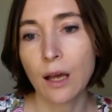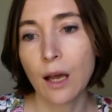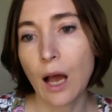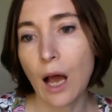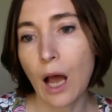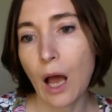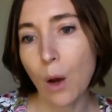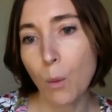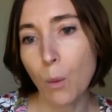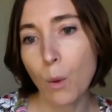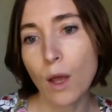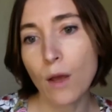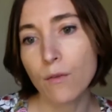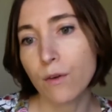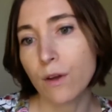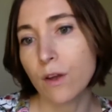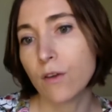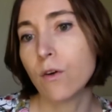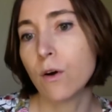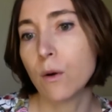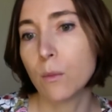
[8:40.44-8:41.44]
However,
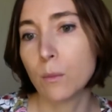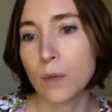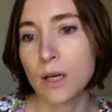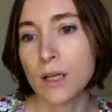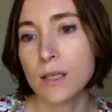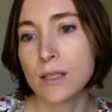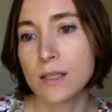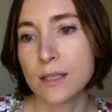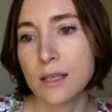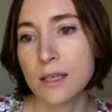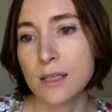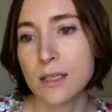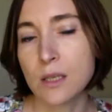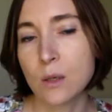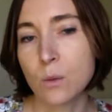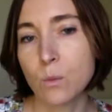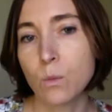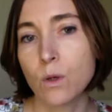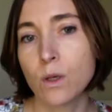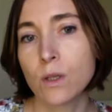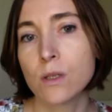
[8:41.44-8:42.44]
if I might see
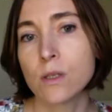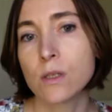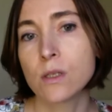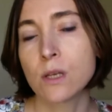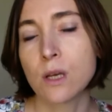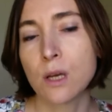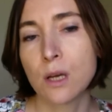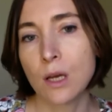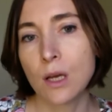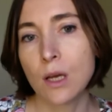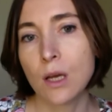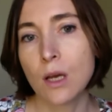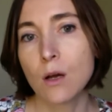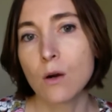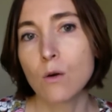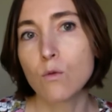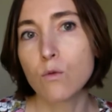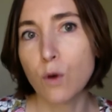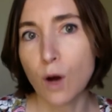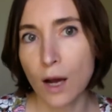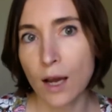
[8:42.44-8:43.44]
someone's
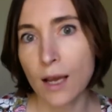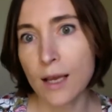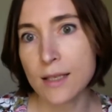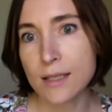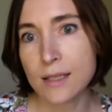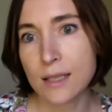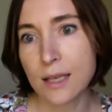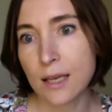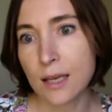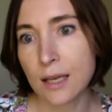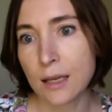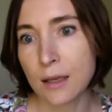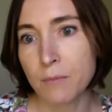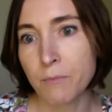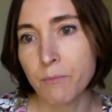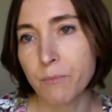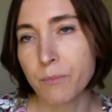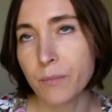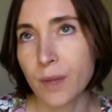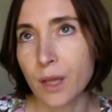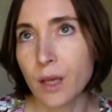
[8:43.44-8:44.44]
rising
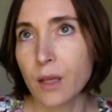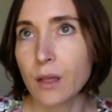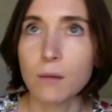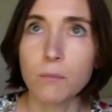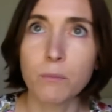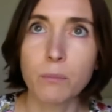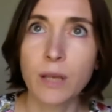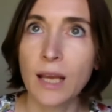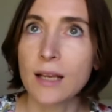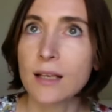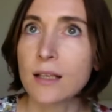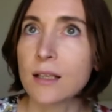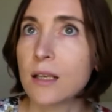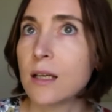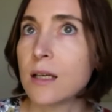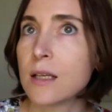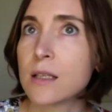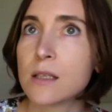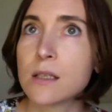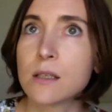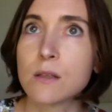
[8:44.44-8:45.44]

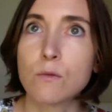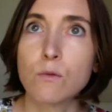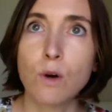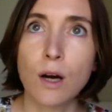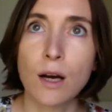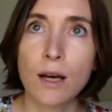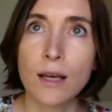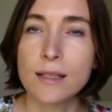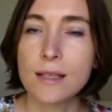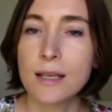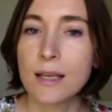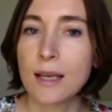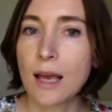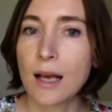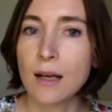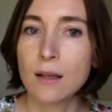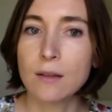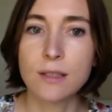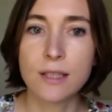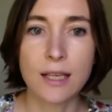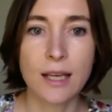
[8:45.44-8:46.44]
platelets, rising
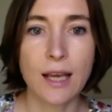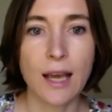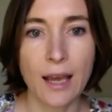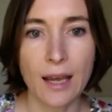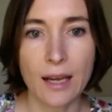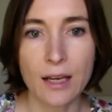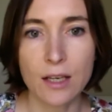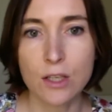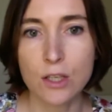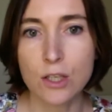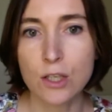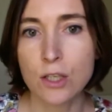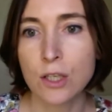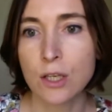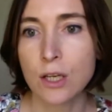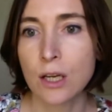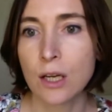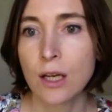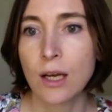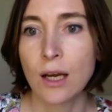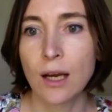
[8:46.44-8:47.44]
LDH,
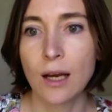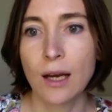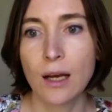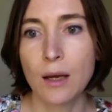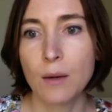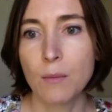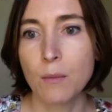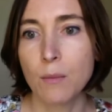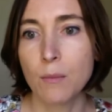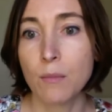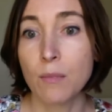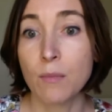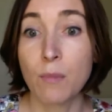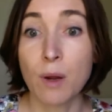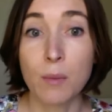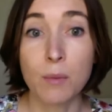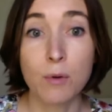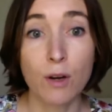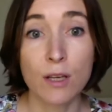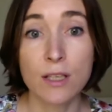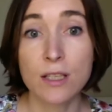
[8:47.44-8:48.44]

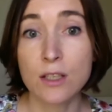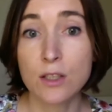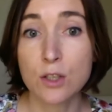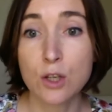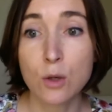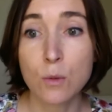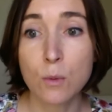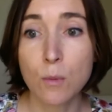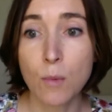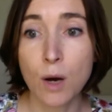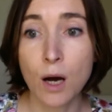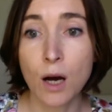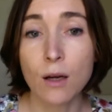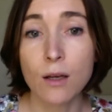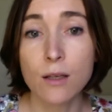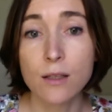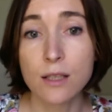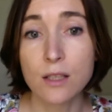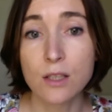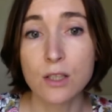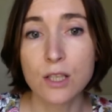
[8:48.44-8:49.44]
maybe rising tumor
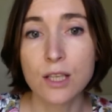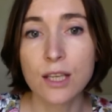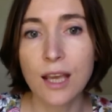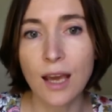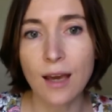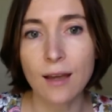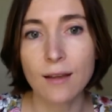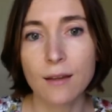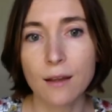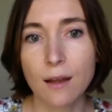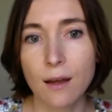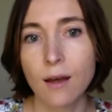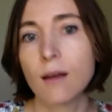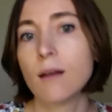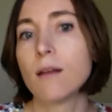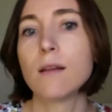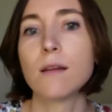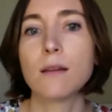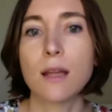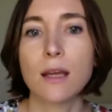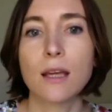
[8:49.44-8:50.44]
markers, and together
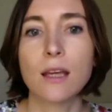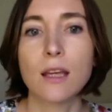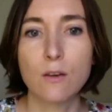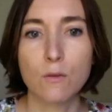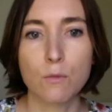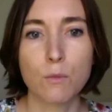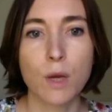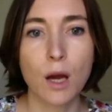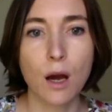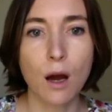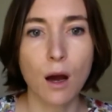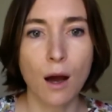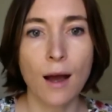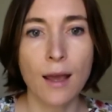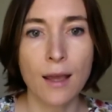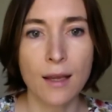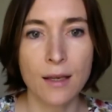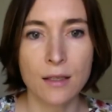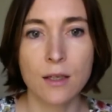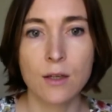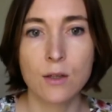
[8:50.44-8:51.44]
they give me a high
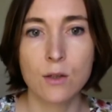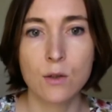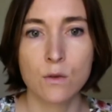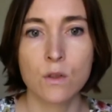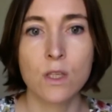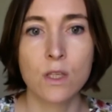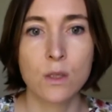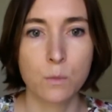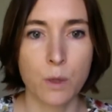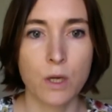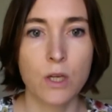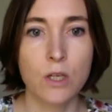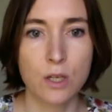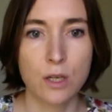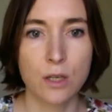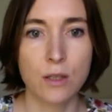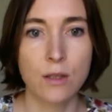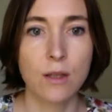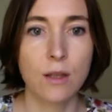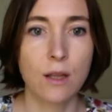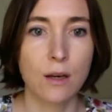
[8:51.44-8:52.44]
index of
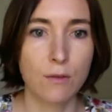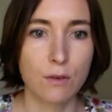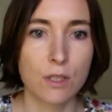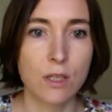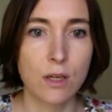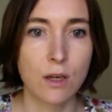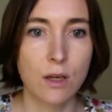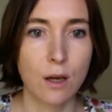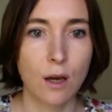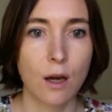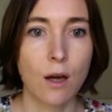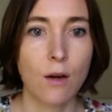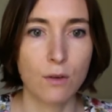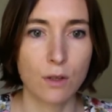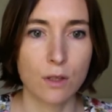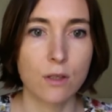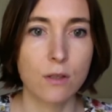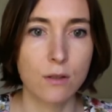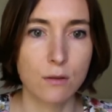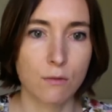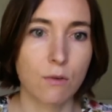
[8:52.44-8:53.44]
suspicion that there is
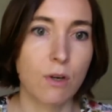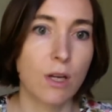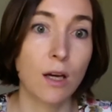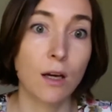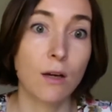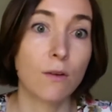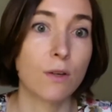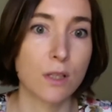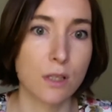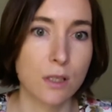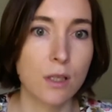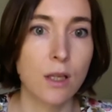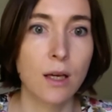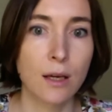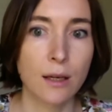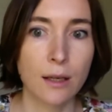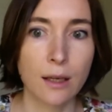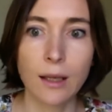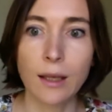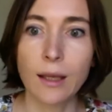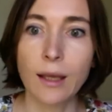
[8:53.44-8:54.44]
recurrence
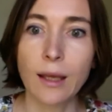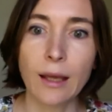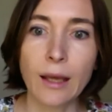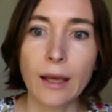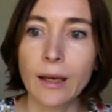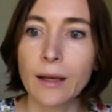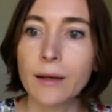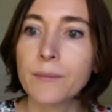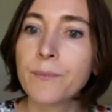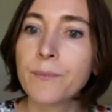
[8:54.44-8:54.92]
lurking here.